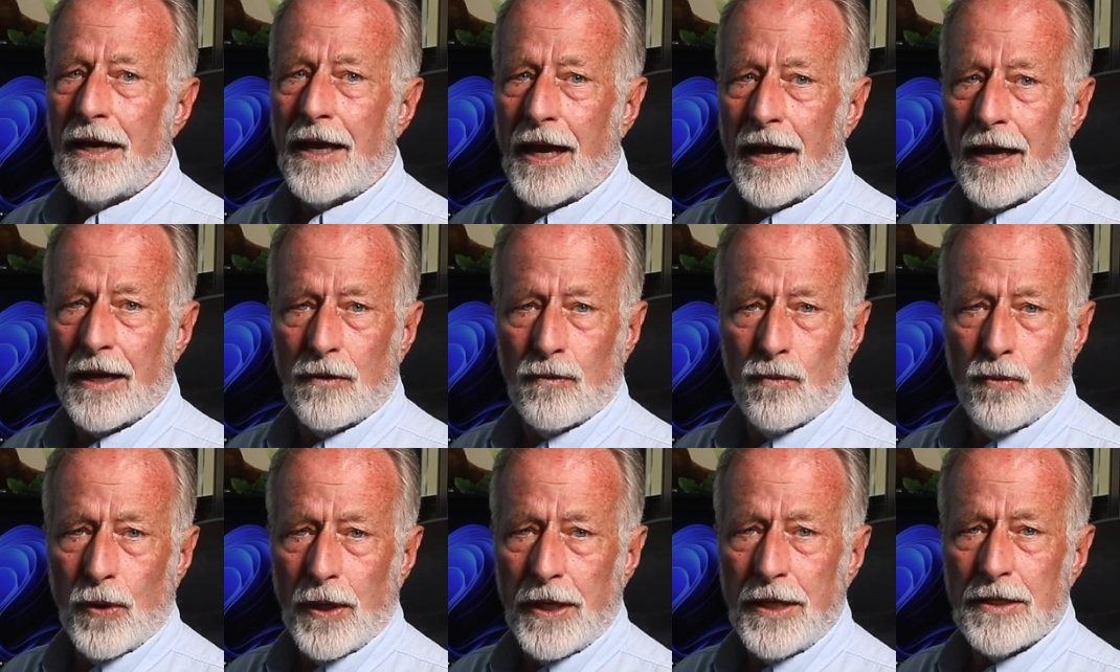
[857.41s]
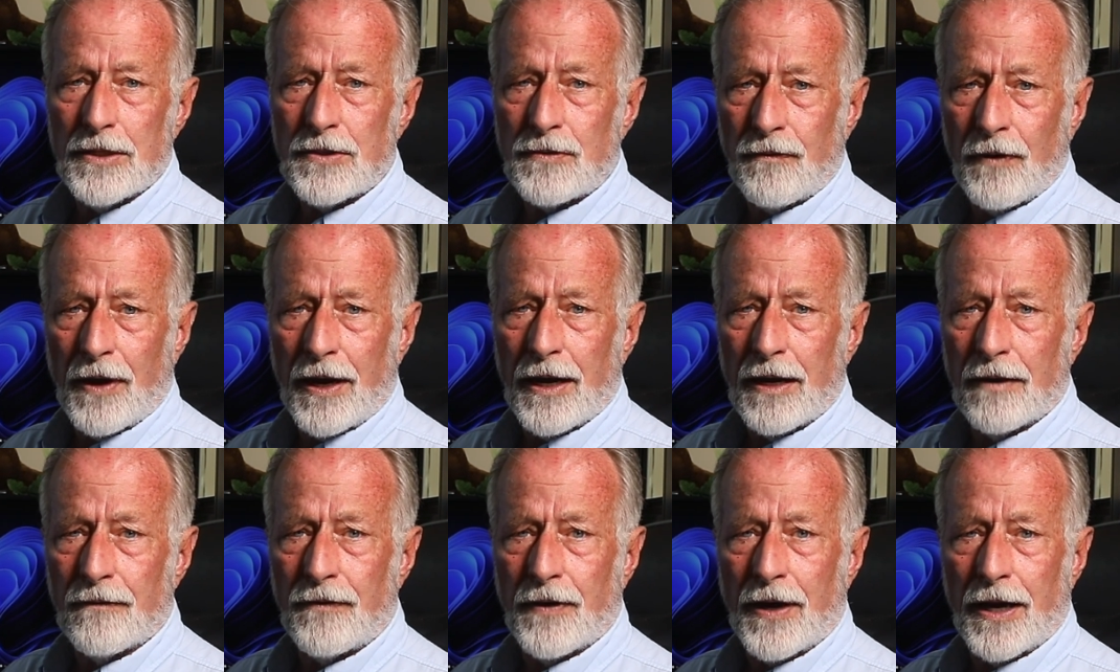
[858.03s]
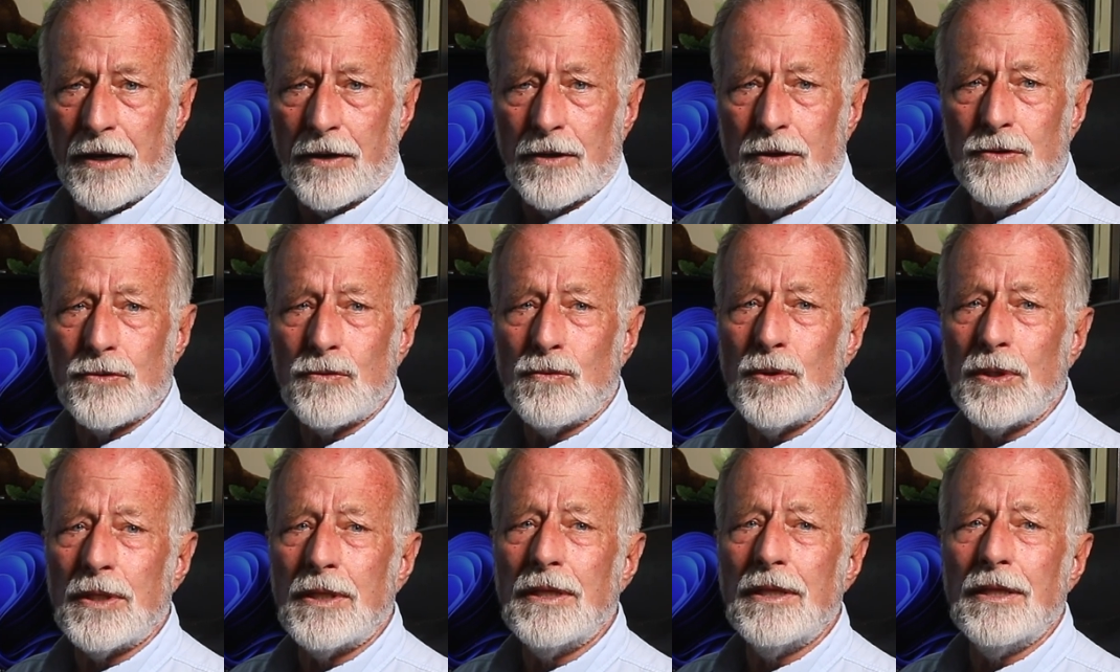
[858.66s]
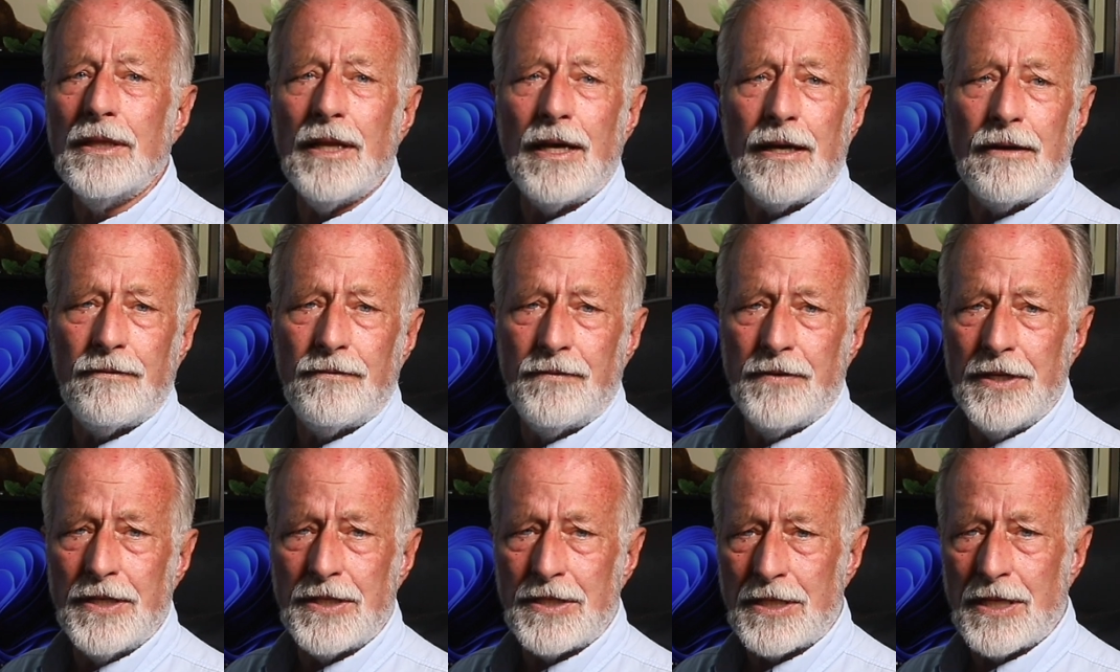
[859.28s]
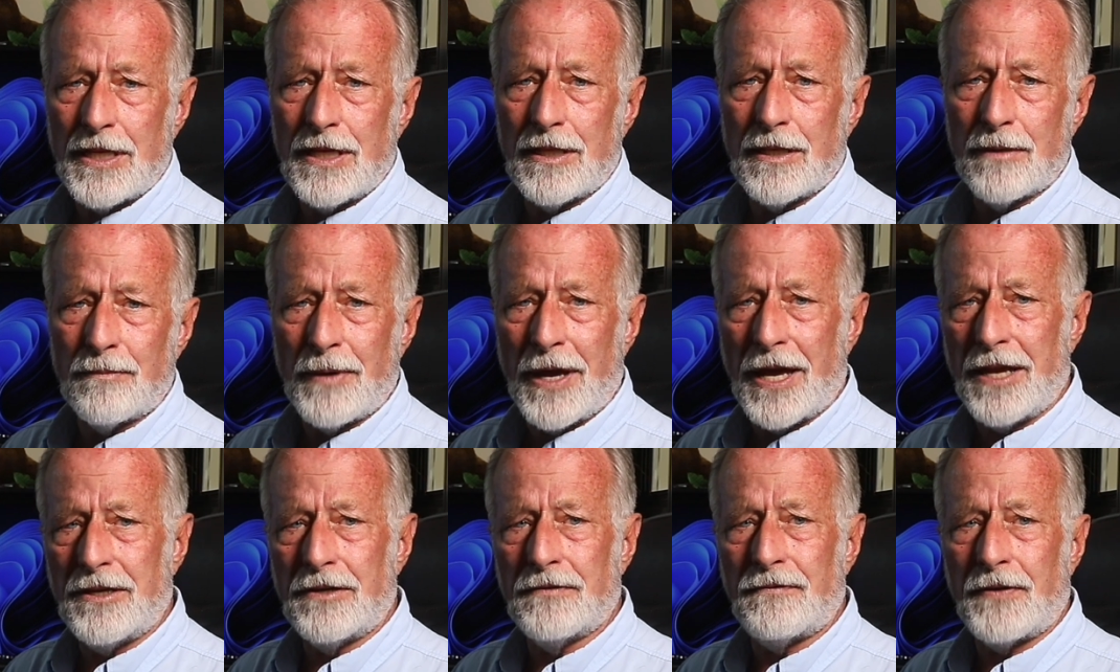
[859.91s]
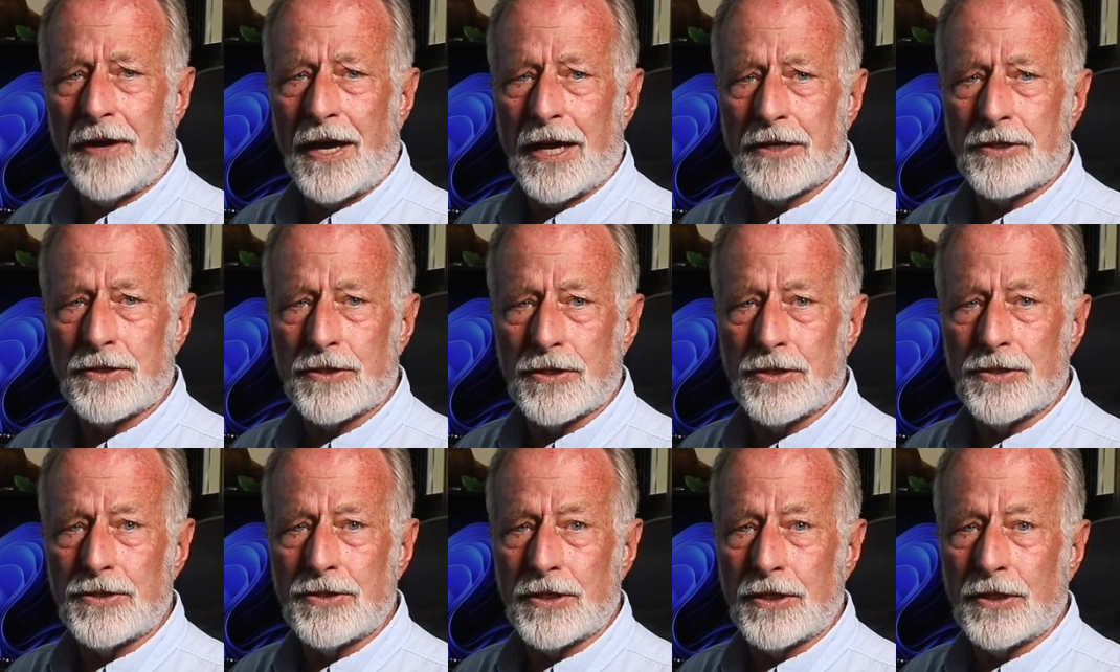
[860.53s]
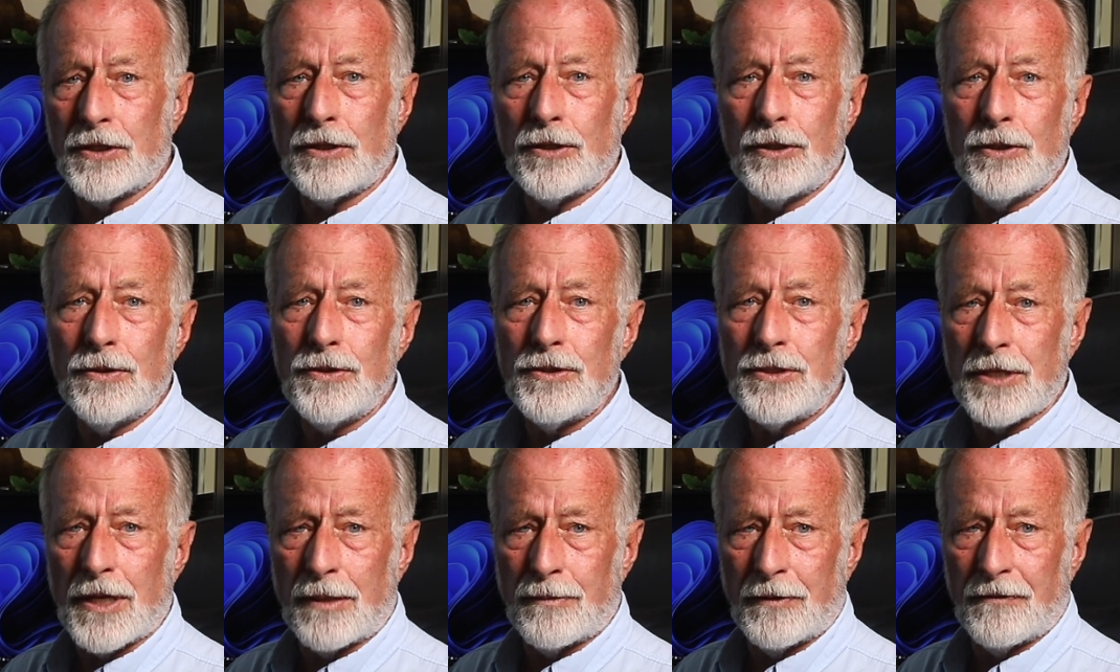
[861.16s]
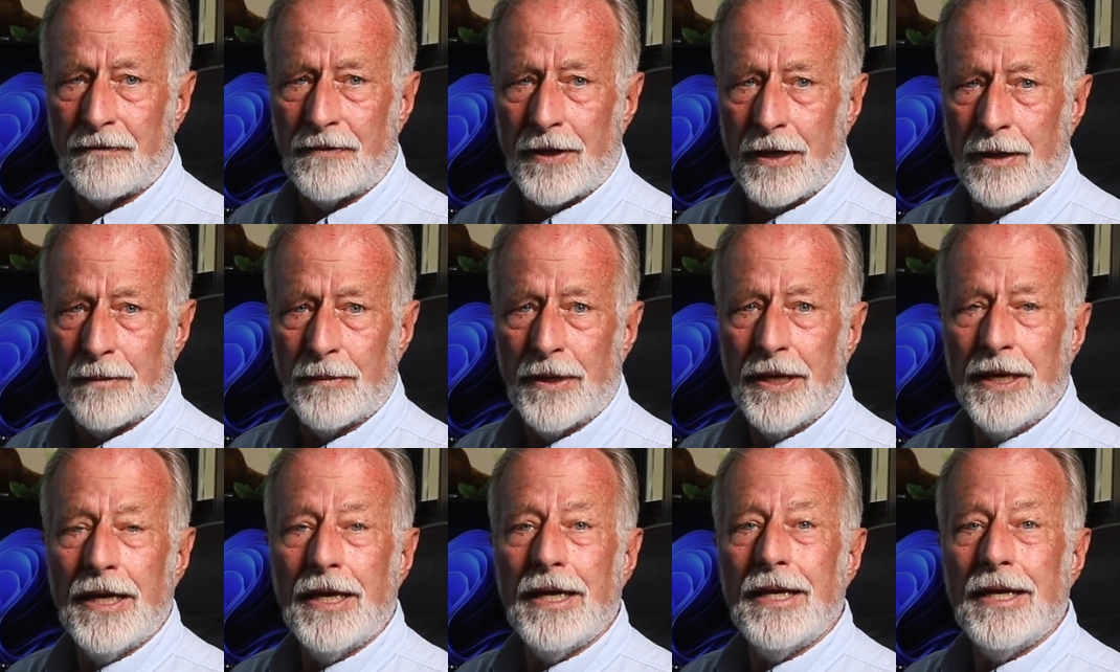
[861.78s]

And we as firefighters would love to see the manufacturers include some of them